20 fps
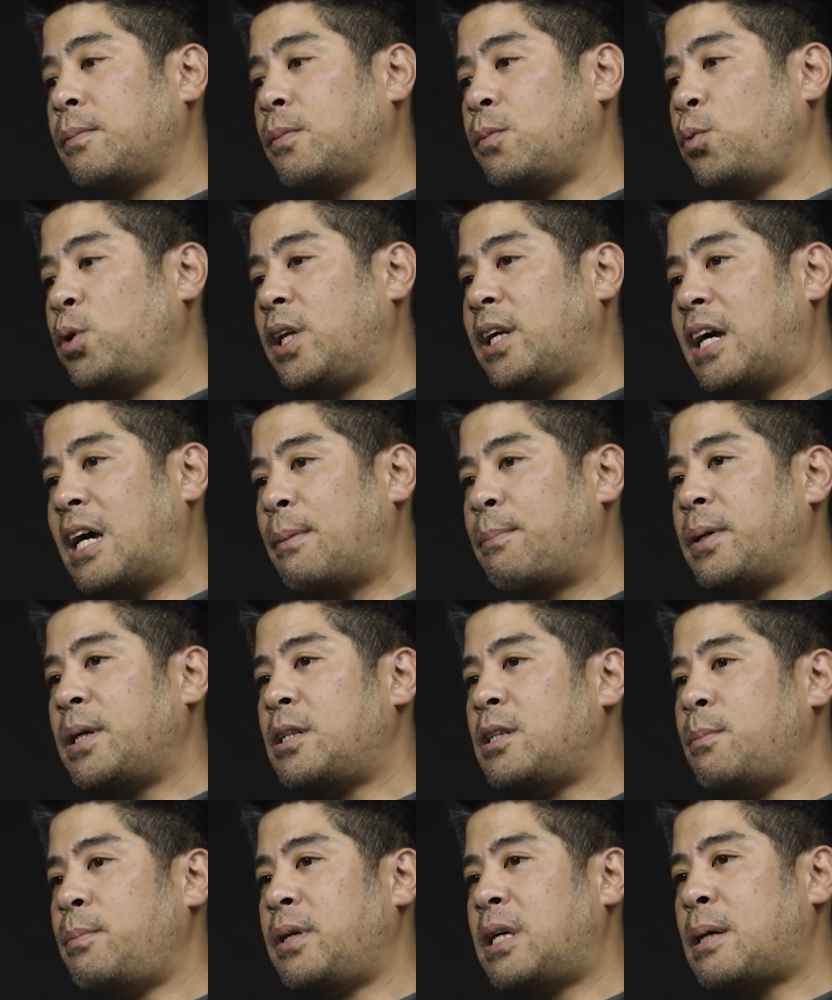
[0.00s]
really happy
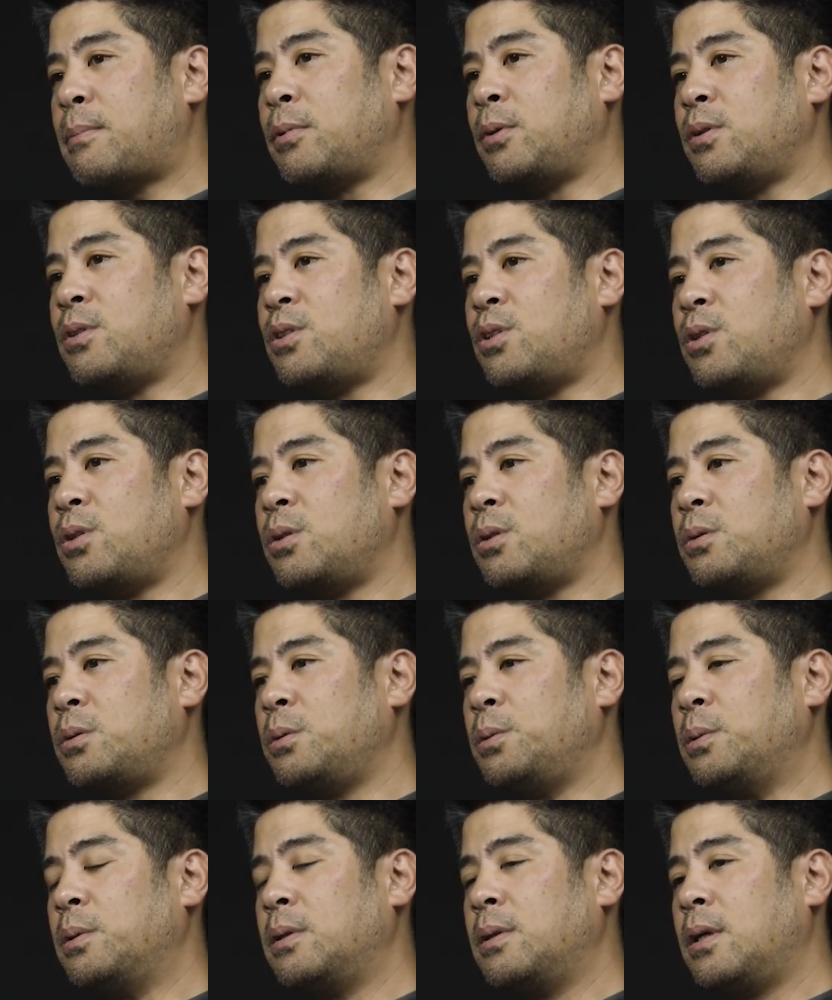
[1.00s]
to be able
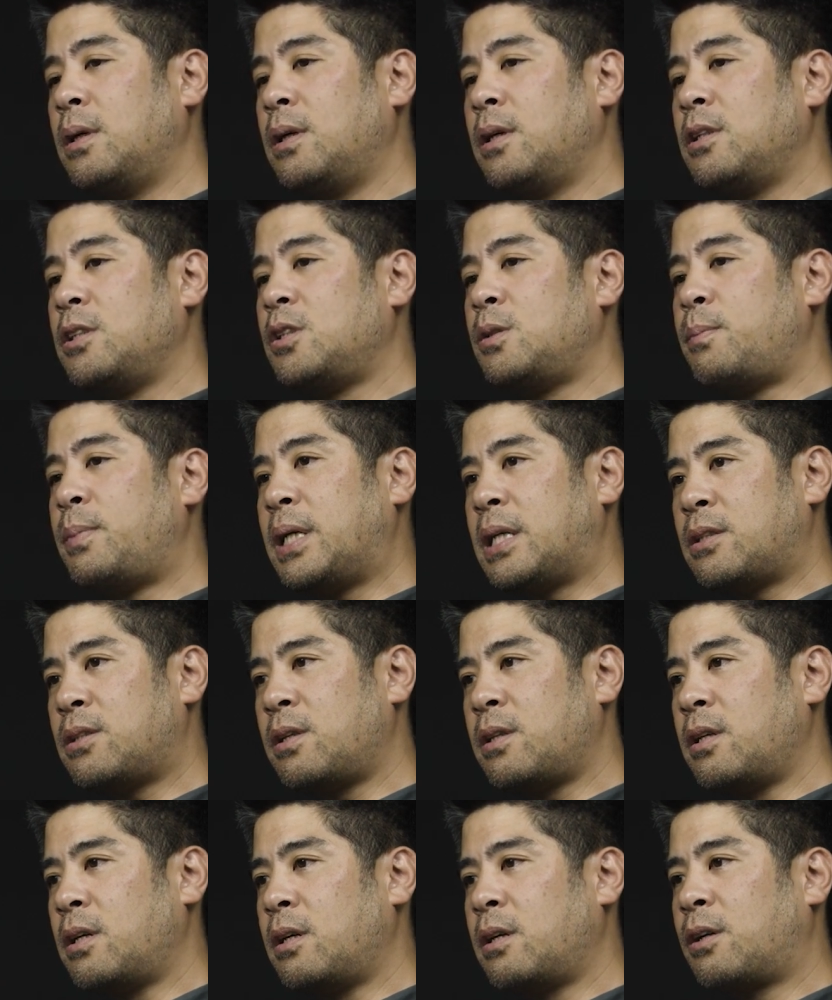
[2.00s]
to speak
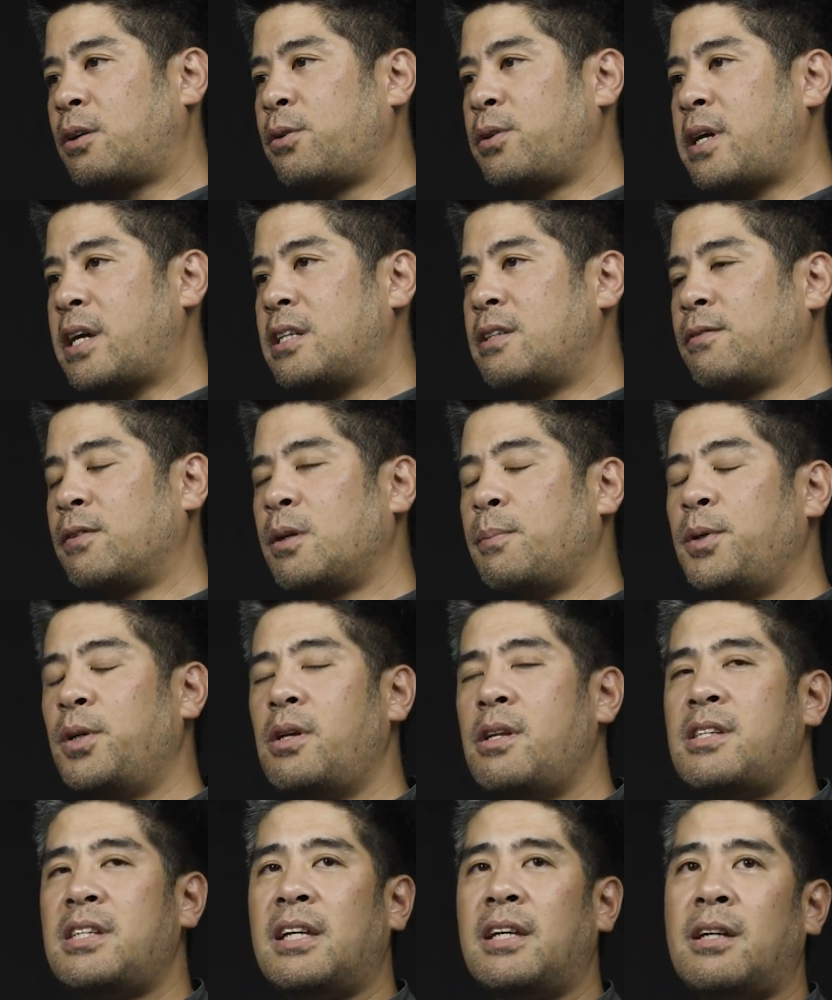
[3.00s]
to the creative
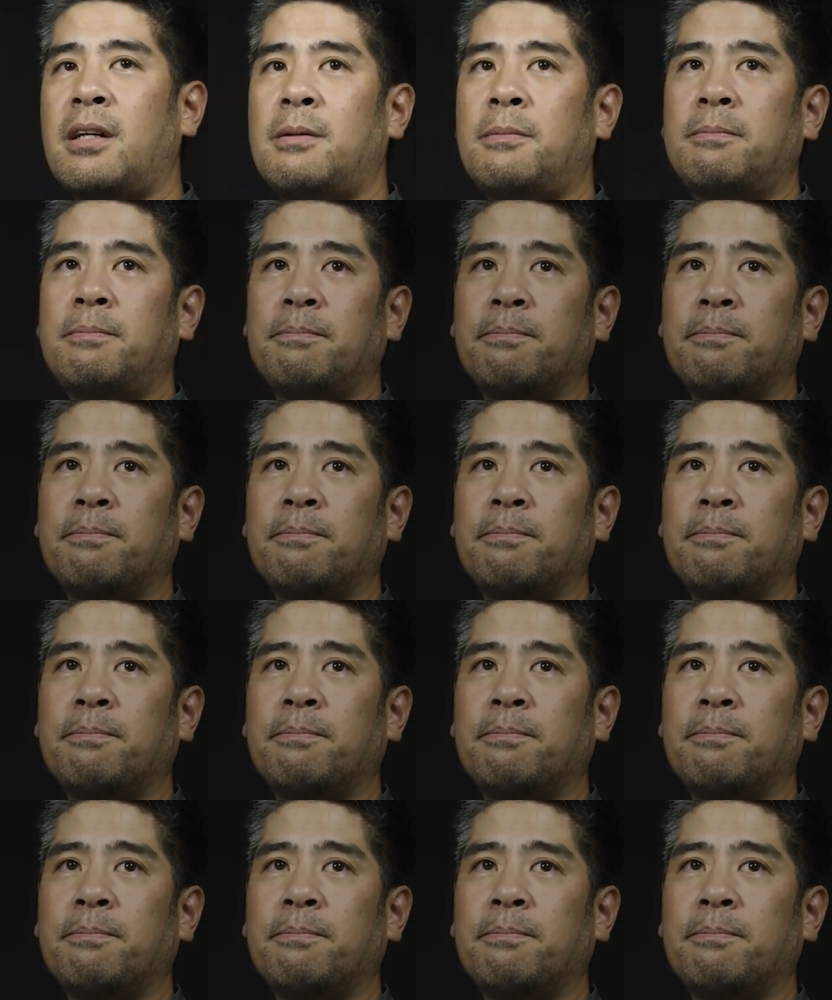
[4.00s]
community here.